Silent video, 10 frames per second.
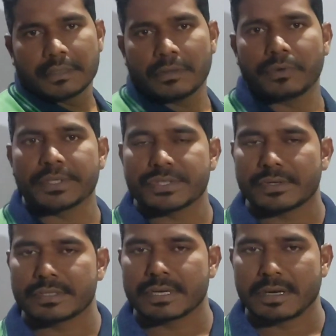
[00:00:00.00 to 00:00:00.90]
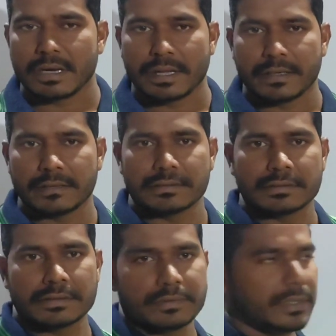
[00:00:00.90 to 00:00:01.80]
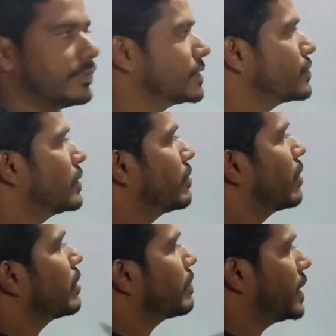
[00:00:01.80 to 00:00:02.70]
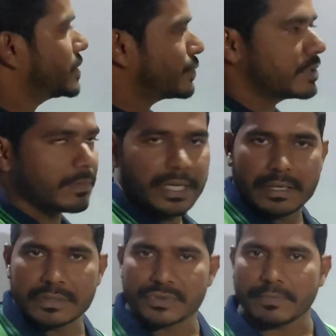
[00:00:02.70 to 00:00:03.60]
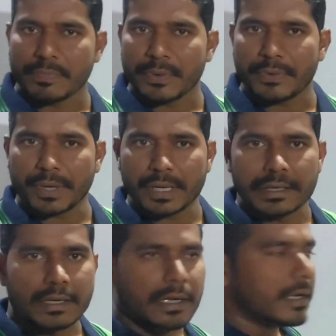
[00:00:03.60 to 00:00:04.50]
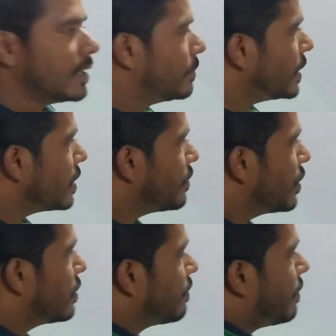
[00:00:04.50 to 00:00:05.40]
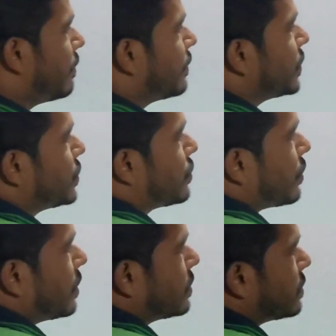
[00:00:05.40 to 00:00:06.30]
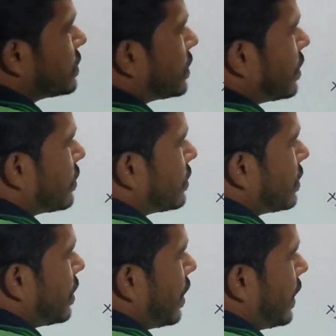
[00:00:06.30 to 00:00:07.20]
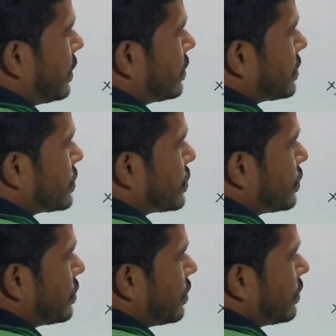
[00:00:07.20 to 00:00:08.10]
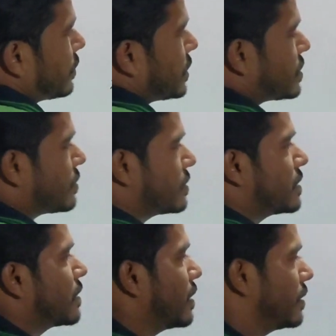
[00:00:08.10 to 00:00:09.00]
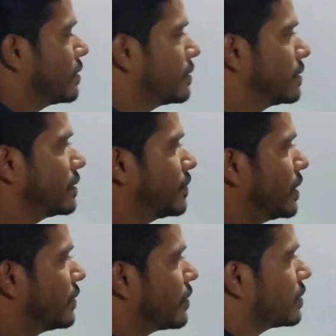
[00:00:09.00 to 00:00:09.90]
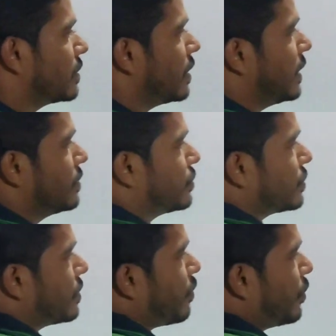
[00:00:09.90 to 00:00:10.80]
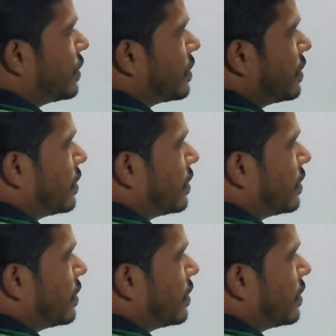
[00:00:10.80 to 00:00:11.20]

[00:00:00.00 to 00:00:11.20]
longest horizontal line, so even so it will not pass through the plane also. Okay, but if I will draw the line, so longest horizontal line, or if I will draw the line through the point